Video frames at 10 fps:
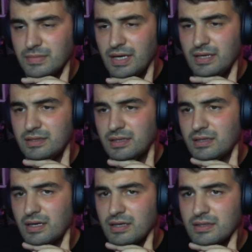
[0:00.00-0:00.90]
Eight
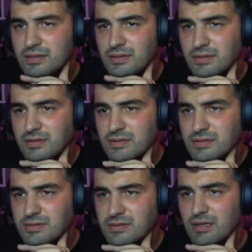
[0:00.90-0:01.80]
and 8.
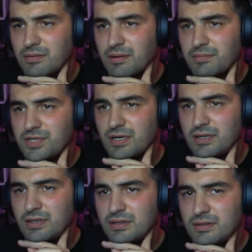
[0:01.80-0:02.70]
Come
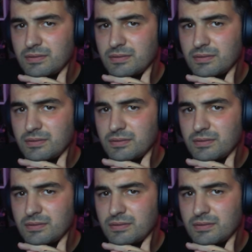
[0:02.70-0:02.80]
Giant.